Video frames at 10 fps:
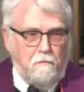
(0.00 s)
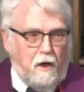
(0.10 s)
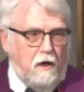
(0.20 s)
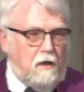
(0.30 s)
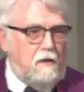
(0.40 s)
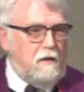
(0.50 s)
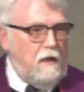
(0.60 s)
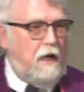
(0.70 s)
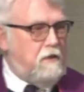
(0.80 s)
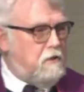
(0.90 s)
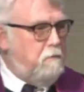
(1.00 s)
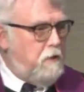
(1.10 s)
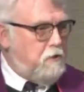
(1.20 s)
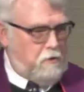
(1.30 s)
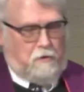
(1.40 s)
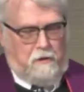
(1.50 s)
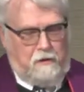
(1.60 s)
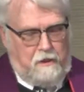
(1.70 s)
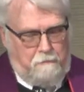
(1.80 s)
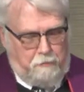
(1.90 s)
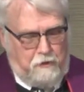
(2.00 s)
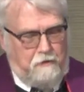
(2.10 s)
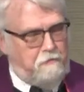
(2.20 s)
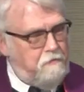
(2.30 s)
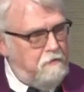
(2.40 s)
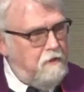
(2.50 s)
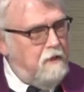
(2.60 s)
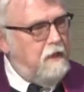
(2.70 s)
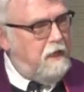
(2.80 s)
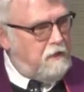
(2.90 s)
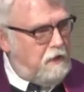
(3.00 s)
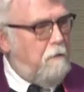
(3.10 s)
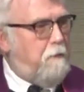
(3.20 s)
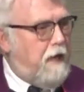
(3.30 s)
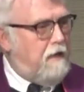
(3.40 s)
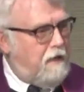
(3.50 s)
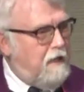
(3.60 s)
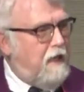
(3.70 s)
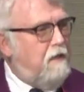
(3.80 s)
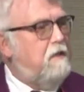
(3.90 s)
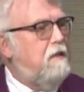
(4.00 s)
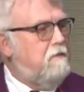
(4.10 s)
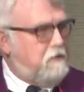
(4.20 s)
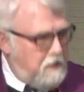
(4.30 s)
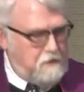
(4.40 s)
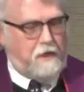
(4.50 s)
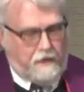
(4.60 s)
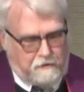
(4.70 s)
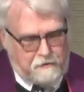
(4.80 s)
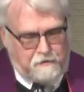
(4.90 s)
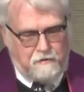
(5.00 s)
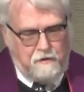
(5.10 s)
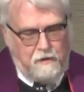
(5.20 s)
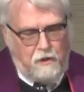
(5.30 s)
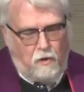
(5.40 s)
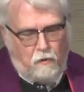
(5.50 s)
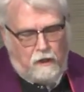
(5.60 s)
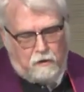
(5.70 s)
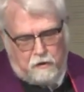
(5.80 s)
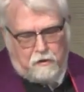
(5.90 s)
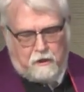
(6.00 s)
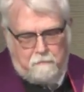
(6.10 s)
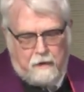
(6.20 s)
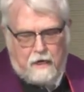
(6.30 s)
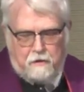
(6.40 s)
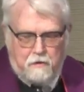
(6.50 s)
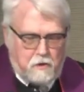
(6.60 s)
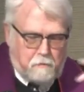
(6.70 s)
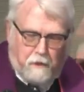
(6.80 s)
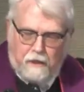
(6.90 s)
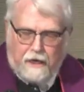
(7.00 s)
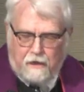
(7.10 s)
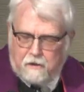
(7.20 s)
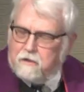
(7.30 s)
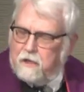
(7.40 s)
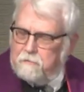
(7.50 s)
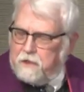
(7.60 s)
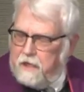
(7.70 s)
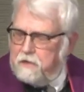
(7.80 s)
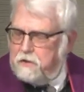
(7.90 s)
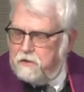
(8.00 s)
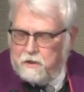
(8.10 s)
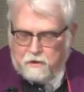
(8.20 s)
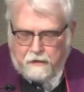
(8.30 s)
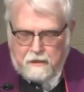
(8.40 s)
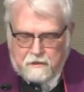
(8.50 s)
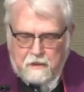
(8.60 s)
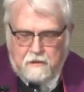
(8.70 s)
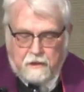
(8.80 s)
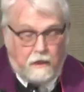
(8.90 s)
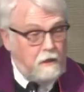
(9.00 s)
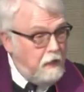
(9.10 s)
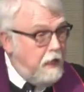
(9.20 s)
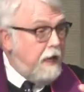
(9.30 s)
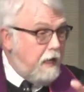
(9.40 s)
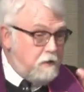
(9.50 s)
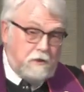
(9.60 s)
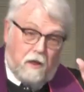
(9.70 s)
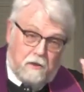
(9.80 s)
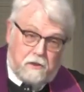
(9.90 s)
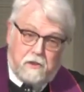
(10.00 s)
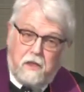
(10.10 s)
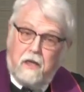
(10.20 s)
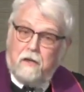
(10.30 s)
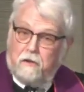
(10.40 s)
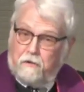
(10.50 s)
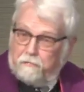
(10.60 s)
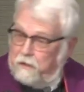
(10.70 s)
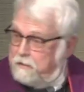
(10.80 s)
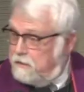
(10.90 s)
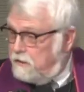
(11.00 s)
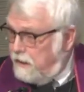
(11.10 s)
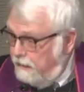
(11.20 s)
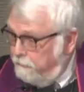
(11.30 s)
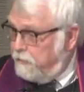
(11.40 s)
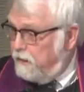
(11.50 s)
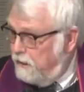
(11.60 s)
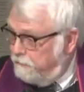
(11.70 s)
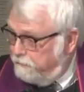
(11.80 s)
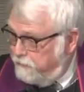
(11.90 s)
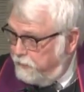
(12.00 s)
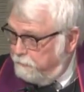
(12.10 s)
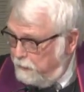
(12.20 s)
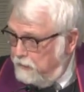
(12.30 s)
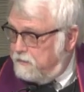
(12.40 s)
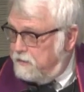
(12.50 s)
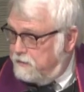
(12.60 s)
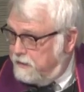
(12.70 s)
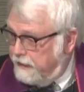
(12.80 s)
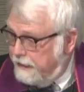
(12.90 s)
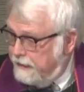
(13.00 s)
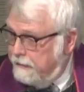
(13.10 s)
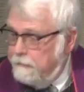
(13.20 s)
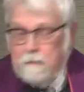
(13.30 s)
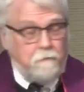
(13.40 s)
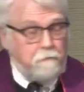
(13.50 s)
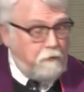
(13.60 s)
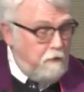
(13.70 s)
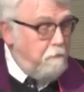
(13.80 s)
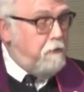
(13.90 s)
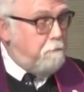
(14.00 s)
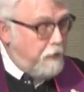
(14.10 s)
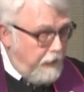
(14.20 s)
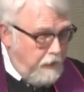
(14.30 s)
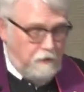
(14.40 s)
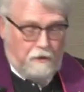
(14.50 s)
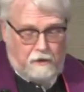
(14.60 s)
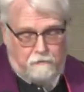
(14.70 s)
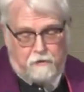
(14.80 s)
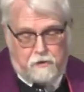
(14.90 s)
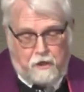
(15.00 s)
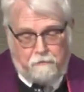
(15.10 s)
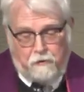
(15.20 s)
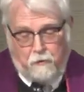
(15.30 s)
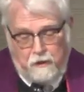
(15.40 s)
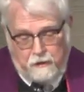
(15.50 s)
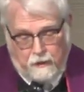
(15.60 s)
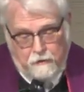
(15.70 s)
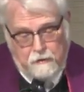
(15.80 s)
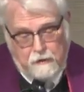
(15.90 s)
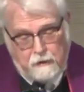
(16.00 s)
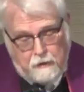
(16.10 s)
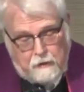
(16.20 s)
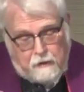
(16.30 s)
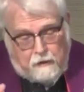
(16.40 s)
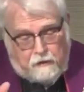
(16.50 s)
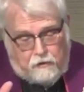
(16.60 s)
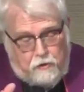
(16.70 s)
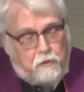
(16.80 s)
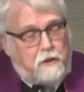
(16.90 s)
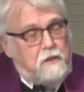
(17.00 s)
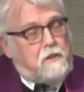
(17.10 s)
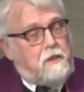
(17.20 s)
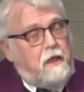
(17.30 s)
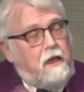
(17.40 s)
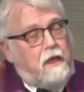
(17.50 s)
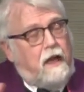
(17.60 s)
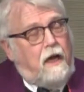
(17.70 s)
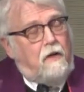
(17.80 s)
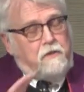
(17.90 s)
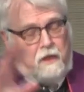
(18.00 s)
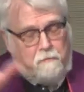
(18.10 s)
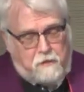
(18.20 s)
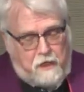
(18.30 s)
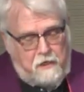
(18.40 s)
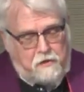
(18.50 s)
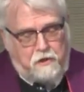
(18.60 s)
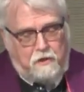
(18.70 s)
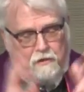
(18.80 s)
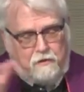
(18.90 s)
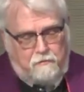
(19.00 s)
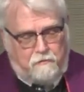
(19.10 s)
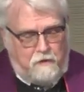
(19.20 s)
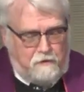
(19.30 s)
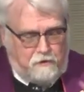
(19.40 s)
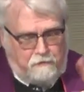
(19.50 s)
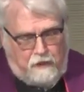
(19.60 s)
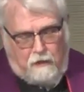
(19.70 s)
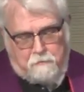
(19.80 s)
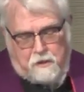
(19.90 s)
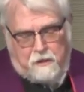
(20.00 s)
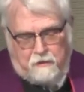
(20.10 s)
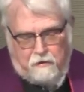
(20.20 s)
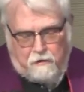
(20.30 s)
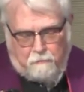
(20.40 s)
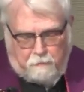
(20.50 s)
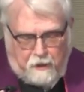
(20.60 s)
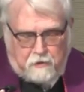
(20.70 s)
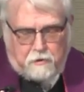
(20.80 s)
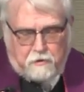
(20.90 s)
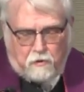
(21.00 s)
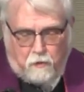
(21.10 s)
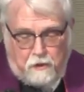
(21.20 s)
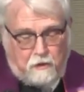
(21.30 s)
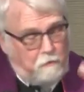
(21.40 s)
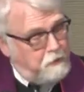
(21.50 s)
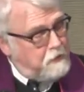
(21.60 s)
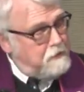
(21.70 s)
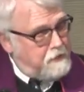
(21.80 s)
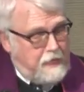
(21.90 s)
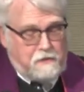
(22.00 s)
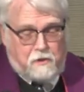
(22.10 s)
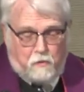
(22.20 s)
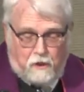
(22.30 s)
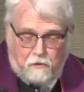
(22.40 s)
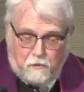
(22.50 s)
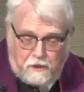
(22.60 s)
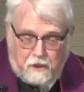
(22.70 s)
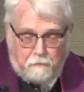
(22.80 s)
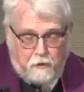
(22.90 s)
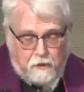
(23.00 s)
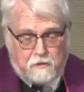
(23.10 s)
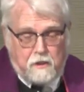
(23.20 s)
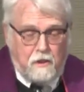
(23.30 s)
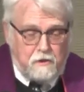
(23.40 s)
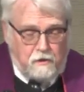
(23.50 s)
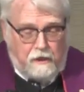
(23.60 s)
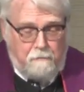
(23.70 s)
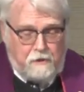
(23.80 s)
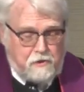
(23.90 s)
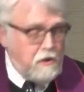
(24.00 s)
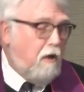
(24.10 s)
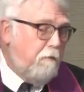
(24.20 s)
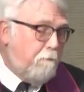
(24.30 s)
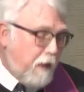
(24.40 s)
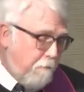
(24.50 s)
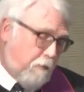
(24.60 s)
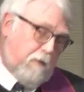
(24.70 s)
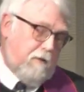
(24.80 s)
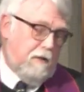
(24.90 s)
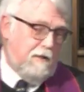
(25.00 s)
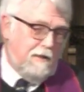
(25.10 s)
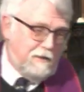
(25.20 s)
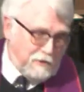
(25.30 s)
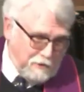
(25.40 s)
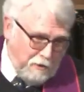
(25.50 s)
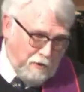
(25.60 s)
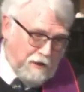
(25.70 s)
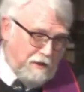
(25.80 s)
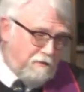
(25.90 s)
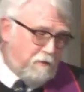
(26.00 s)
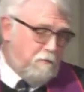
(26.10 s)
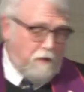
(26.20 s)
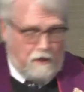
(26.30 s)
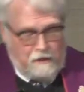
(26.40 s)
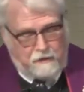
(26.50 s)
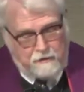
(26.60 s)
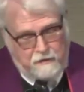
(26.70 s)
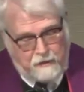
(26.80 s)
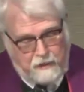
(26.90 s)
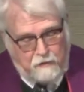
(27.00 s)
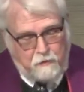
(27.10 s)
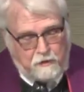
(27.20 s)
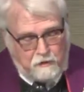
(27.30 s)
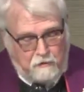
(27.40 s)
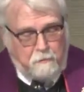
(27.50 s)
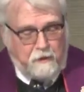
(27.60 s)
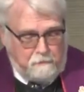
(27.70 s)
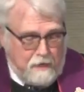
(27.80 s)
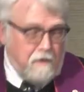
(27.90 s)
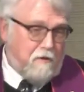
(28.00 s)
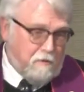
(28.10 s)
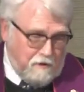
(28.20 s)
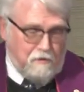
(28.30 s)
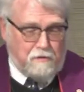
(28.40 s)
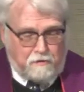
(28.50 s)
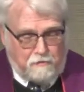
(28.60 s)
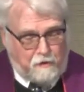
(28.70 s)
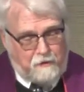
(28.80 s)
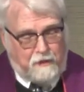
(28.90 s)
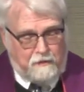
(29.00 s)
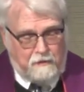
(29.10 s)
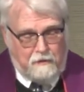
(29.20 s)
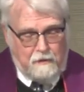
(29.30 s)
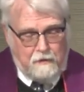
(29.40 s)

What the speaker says: Mark likes to be short and brief and clip out a lot of the details. While Luke and Matthew spell out the temptations in great detail, as are seen on the front cover of your bulletin today from the panel of the Jeffrey window, you can see how temptation develops in the picture in the window because that's the one we keep with us. So let me salt and pepper the story for Mark today with a little bit of Matthew and Luke thrown in.